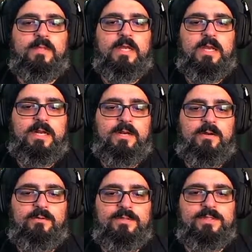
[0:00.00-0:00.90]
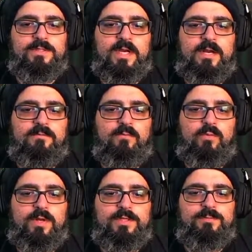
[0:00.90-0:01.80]
And I know this is kind of a
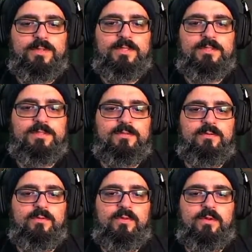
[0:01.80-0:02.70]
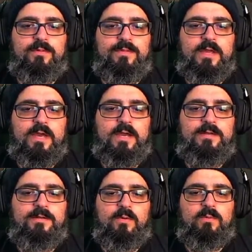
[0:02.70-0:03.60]
waste because the thing I
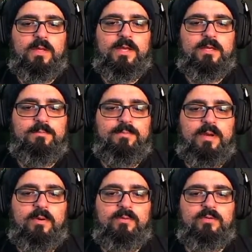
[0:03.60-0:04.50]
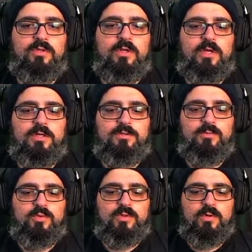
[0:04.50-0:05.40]
don't like about
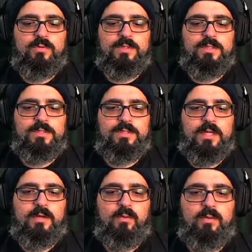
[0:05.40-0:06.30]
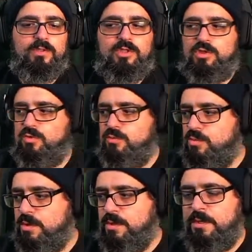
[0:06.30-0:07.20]
smoothstone is that once you
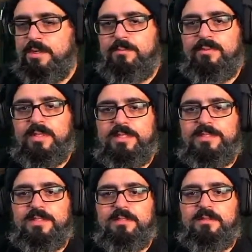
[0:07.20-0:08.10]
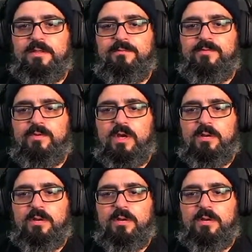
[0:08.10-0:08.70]
place it, if you got to